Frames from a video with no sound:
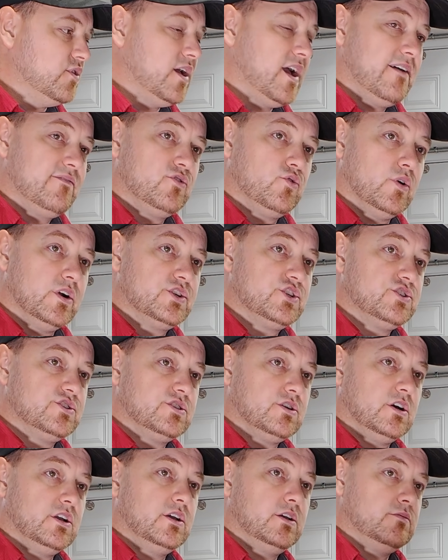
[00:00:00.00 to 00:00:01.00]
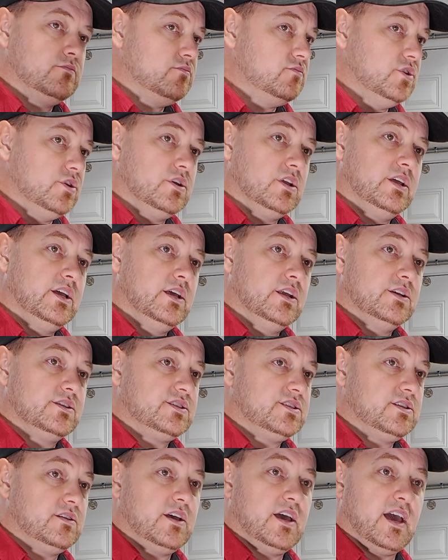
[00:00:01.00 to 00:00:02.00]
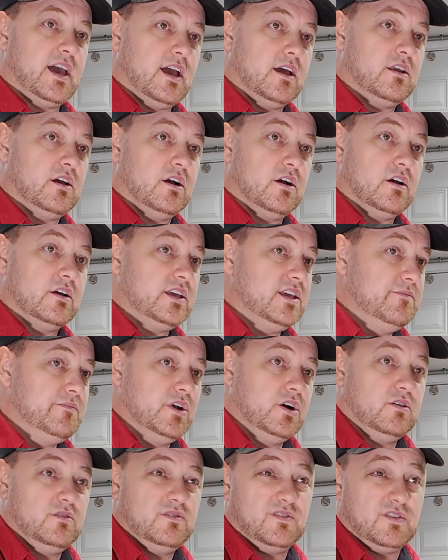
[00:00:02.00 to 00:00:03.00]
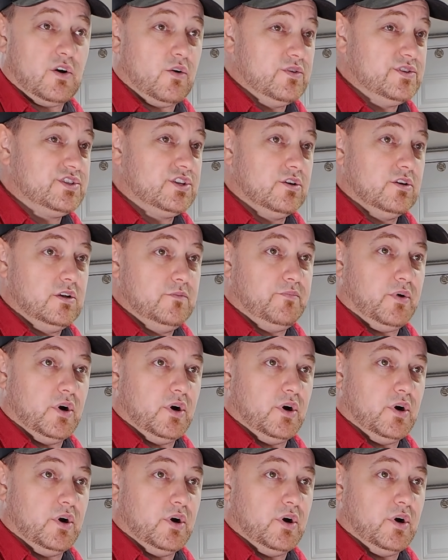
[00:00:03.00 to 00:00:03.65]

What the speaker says: you have questions on it, you can hit us at email, is always good,